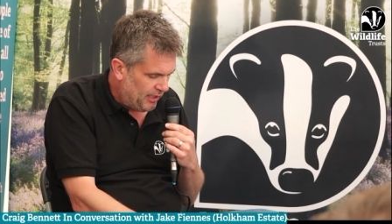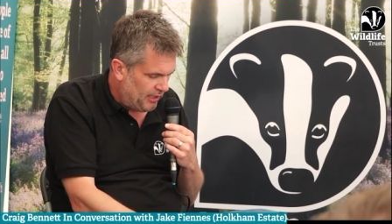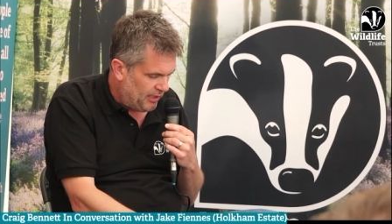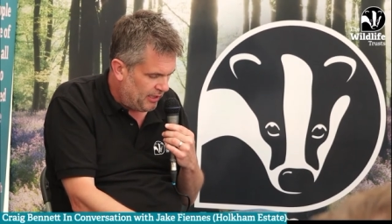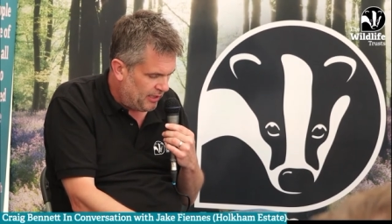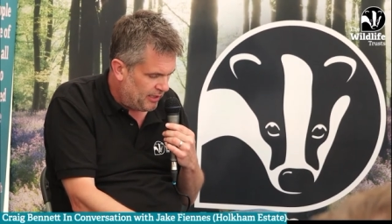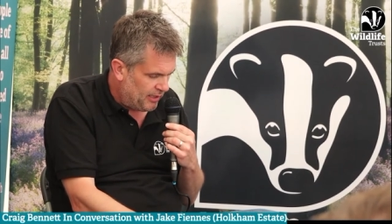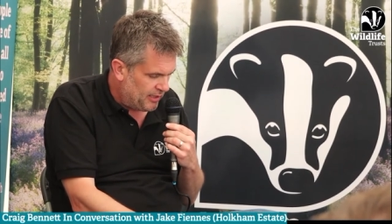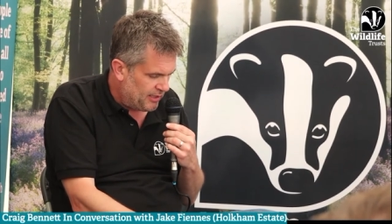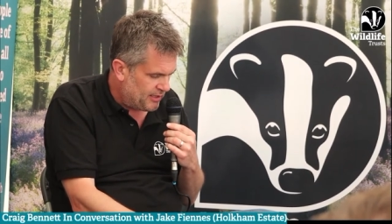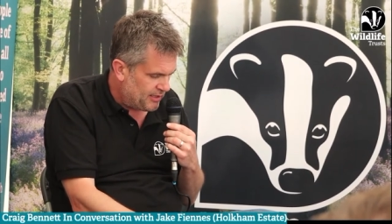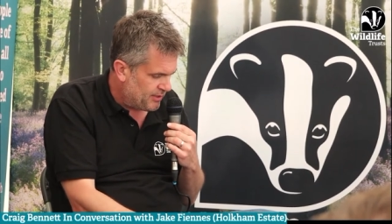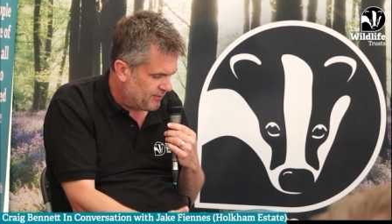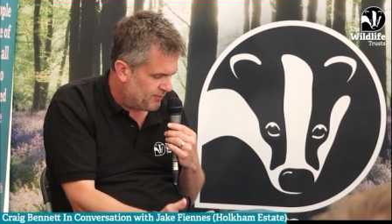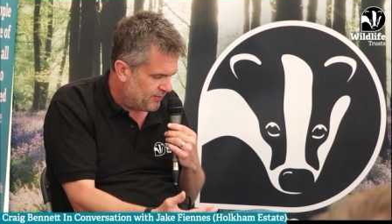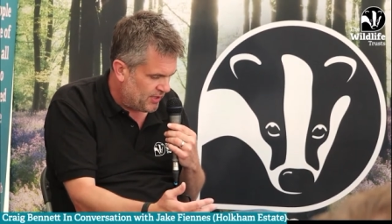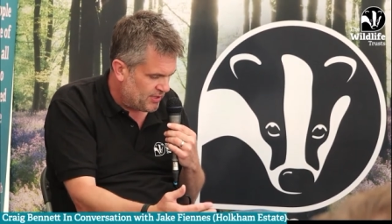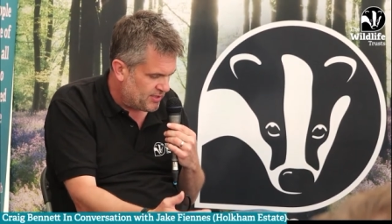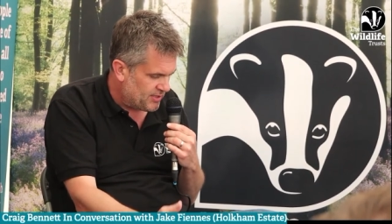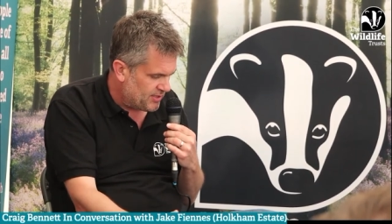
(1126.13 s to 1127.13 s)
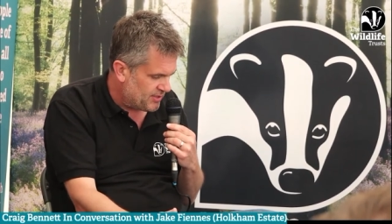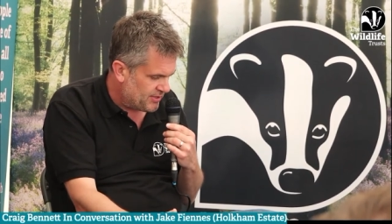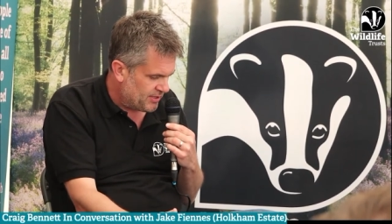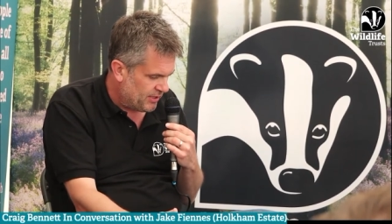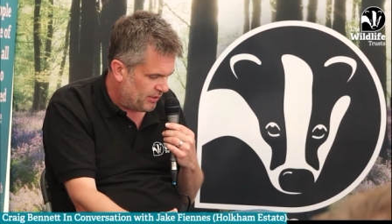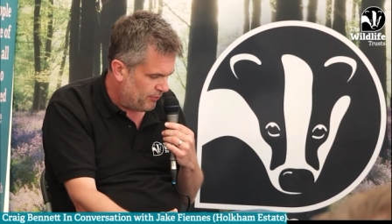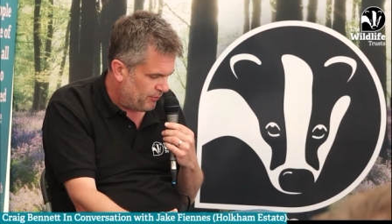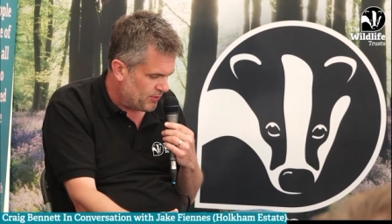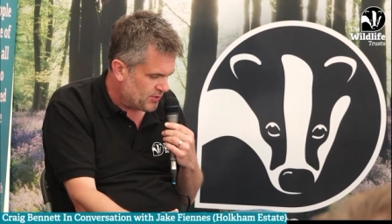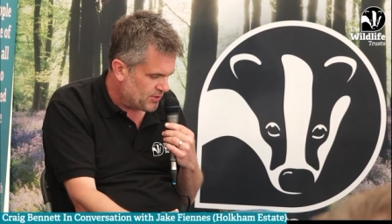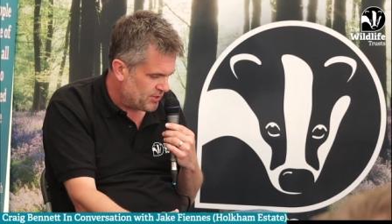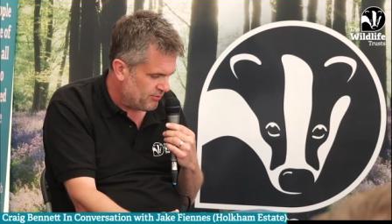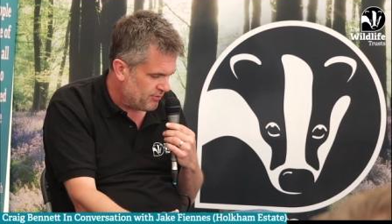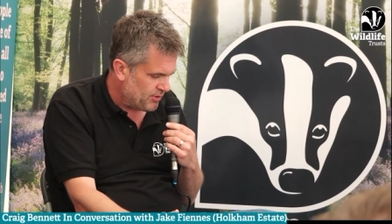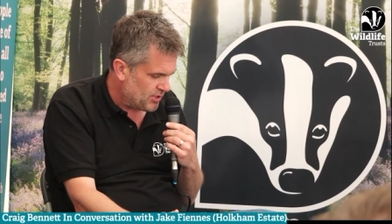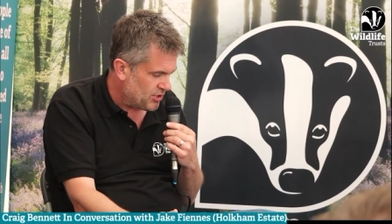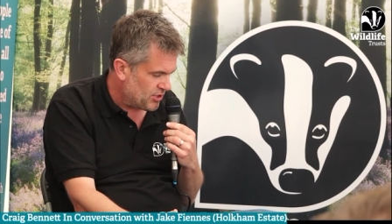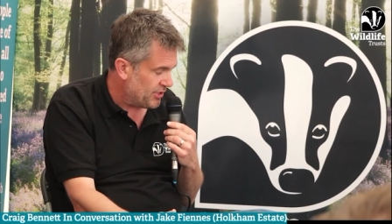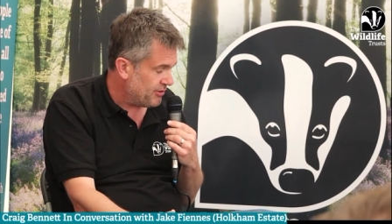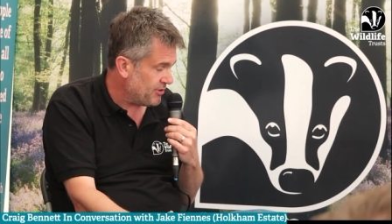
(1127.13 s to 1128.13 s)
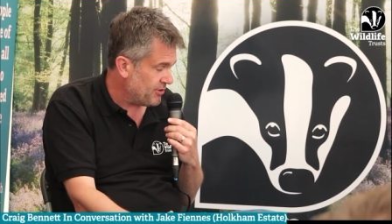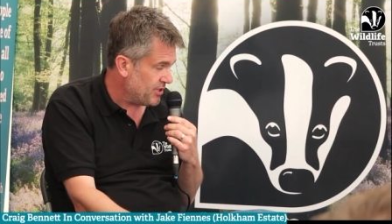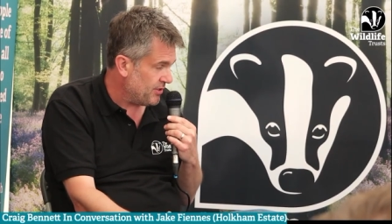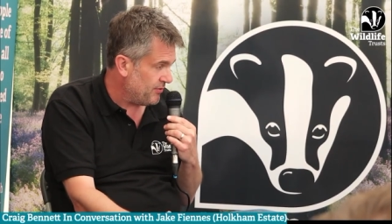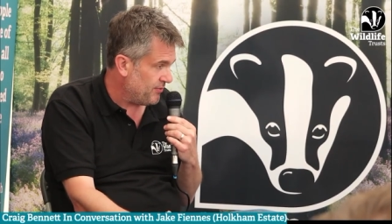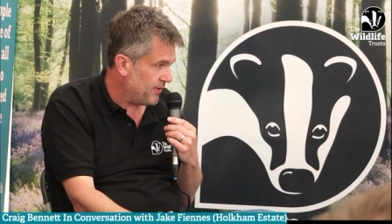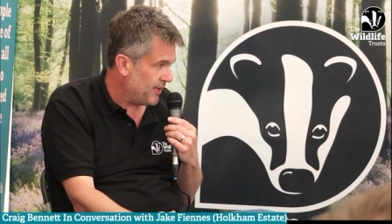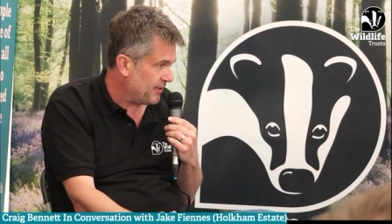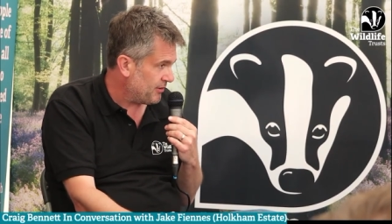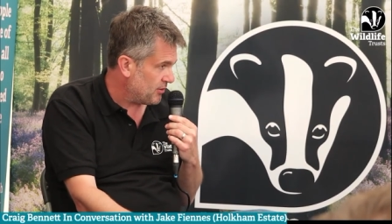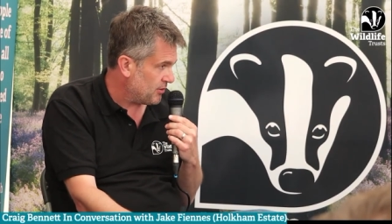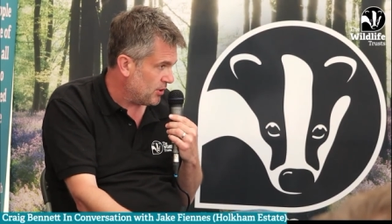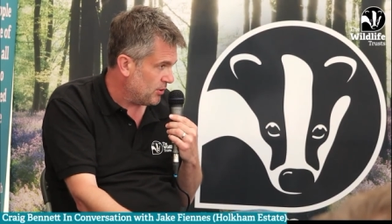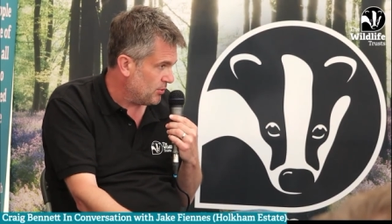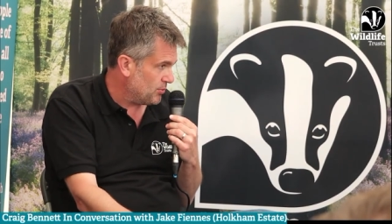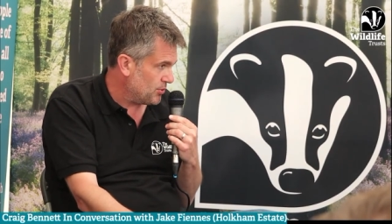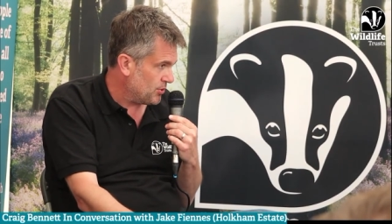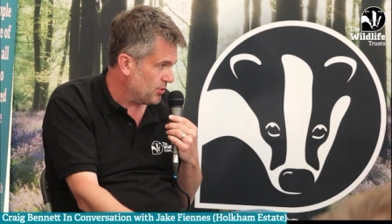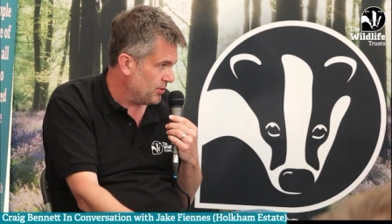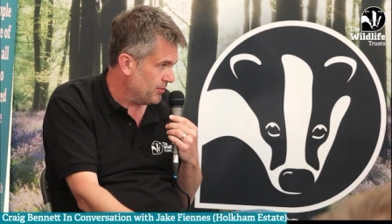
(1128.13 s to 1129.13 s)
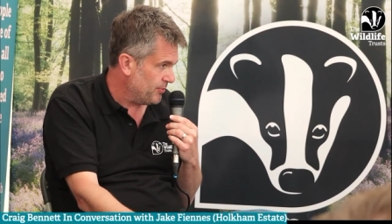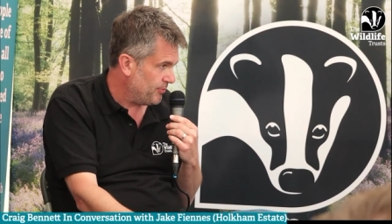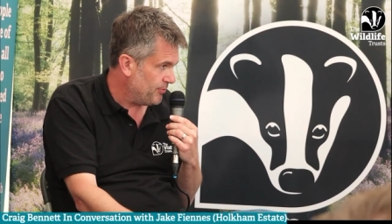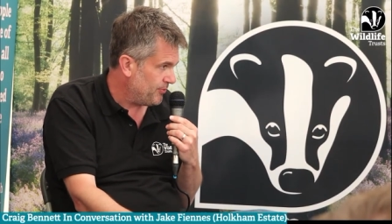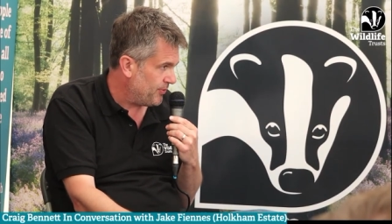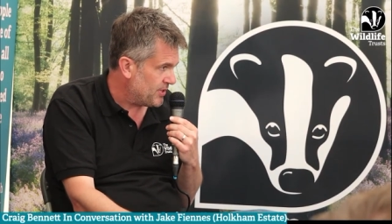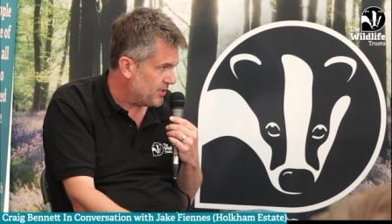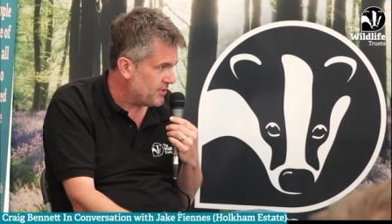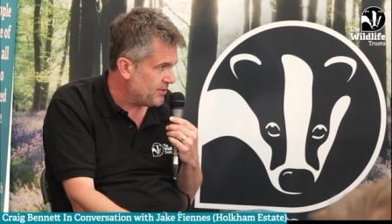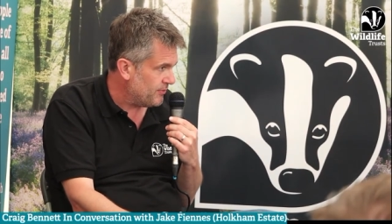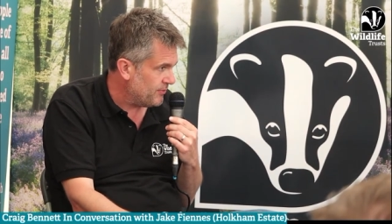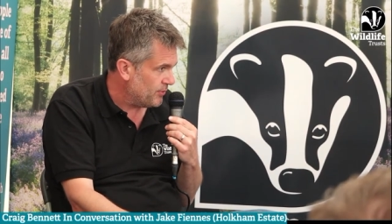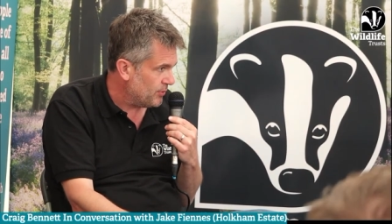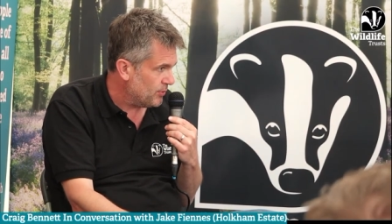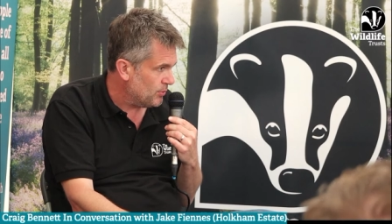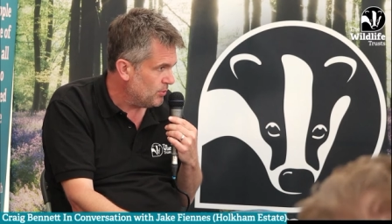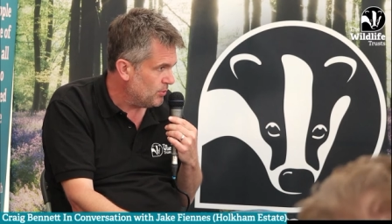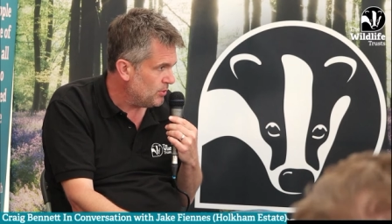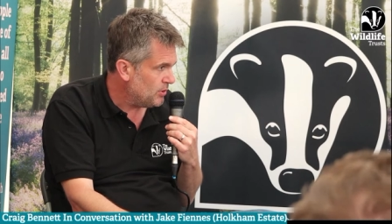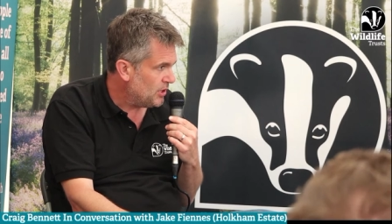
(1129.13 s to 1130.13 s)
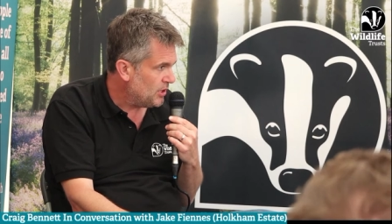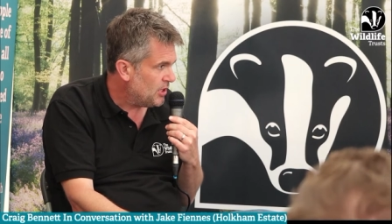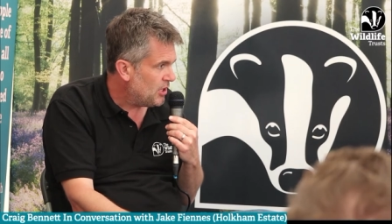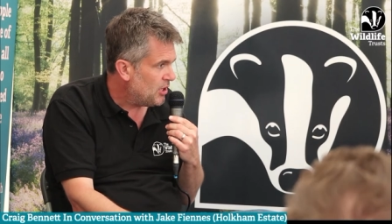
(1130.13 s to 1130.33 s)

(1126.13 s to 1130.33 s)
It defines itself as the Regenerative Agriculture Festival.